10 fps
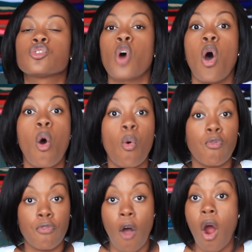so
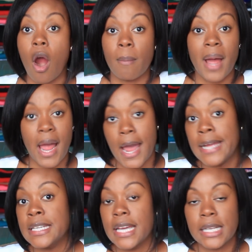far
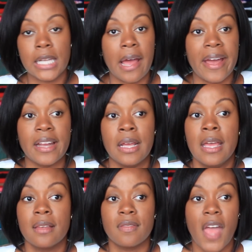behind deadline
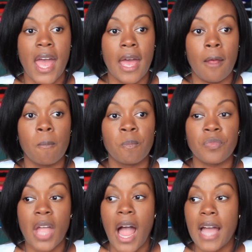that
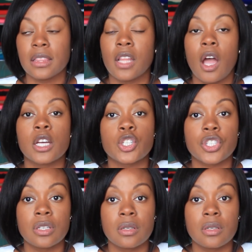I launched